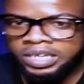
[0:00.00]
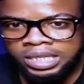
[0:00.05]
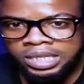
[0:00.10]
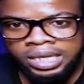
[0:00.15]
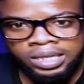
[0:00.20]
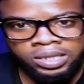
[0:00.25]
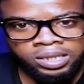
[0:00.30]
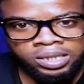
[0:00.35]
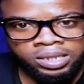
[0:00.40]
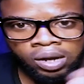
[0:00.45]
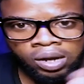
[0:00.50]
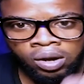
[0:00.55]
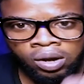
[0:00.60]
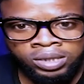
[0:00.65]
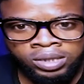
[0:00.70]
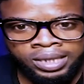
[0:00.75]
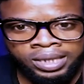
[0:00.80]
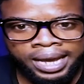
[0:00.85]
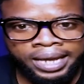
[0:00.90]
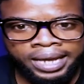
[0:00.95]
it on
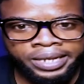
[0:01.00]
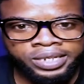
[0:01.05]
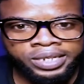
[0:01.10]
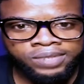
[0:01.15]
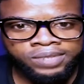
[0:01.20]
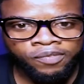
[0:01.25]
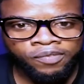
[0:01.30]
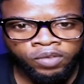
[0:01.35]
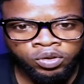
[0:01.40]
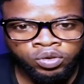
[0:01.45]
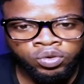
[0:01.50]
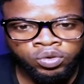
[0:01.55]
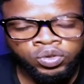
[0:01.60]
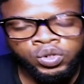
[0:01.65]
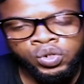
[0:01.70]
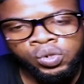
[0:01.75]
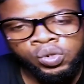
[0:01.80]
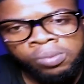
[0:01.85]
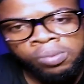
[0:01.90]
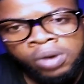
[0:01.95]
the edit for
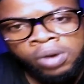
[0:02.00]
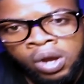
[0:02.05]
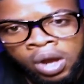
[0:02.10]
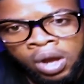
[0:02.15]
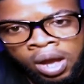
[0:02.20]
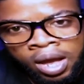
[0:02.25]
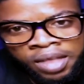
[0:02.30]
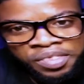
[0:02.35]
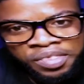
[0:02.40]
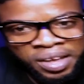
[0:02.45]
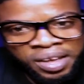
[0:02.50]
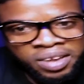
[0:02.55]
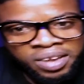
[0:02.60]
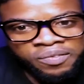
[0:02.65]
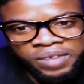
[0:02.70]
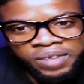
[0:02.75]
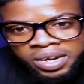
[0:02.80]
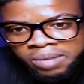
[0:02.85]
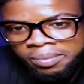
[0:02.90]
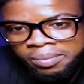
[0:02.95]
YouTube. Thank you
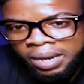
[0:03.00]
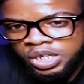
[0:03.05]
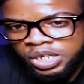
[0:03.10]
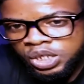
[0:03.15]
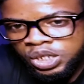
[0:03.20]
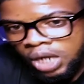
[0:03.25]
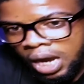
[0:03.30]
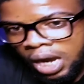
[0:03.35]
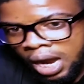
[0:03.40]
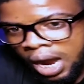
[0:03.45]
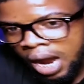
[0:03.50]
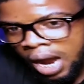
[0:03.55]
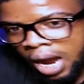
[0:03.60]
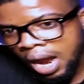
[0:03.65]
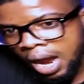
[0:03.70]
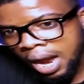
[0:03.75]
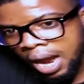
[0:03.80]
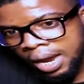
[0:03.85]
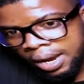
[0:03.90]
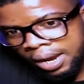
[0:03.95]
very much.
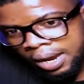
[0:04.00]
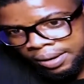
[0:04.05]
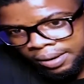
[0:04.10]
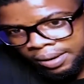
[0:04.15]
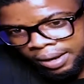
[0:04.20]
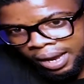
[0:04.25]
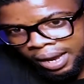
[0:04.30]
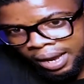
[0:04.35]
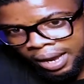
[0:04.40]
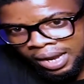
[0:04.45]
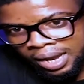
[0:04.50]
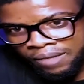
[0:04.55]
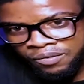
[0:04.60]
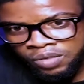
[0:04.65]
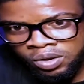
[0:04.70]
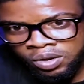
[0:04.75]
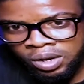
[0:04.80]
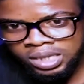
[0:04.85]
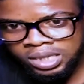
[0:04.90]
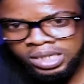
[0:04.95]
Uh, I love you
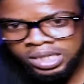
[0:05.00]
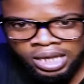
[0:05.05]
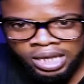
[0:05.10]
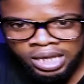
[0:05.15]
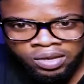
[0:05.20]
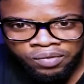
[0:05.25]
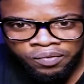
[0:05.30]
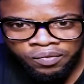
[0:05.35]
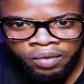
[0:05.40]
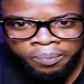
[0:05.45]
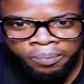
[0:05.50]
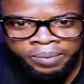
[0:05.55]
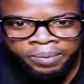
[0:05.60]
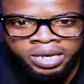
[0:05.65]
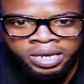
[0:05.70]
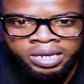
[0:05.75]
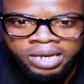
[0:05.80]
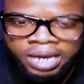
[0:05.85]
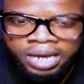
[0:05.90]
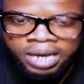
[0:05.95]
guys. Thank you for
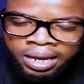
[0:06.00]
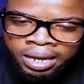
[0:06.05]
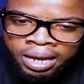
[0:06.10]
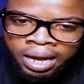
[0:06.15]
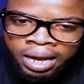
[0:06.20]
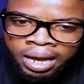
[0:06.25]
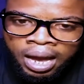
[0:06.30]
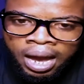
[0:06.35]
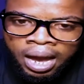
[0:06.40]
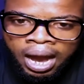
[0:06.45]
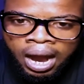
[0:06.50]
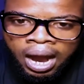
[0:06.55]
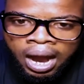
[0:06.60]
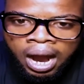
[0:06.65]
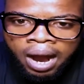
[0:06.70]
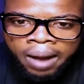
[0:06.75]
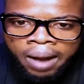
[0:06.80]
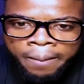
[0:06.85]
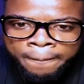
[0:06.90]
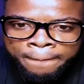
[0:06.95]
being here.
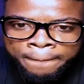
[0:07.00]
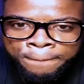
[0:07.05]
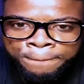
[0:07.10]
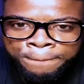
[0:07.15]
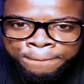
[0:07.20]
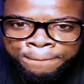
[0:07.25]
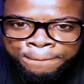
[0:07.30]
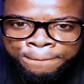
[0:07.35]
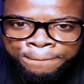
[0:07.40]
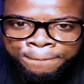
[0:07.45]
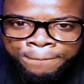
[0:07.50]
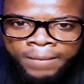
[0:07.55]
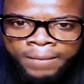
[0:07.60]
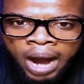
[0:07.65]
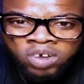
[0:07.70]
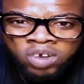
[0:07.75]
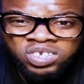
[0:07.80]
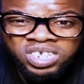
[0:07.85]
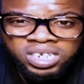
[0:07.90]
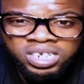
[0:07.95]
Um,
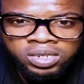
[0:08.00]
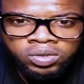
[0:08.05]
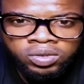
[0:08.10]
I'll see you